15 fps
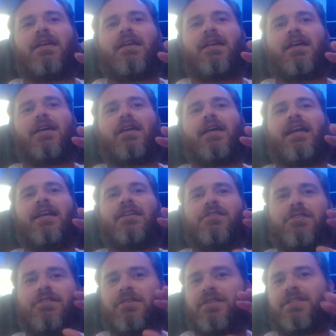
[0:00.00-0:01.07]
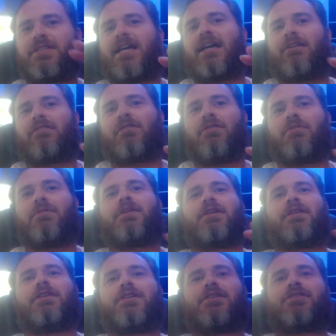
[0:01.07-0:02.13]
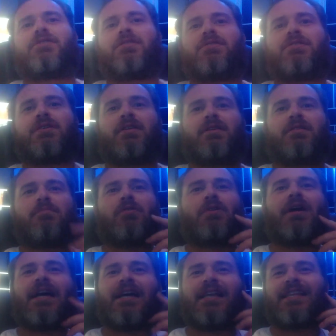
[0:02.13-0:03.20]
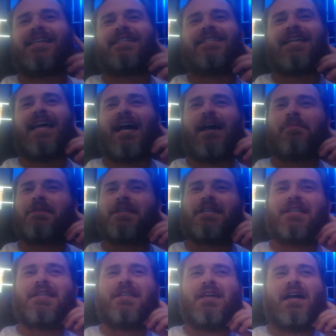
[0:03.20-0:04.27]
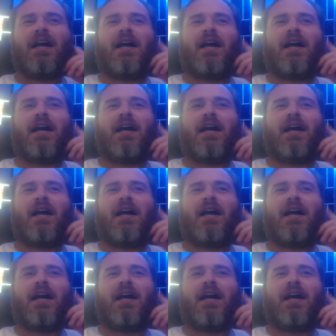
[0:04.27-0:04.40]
and to your exact growing conditions that are more highly adapted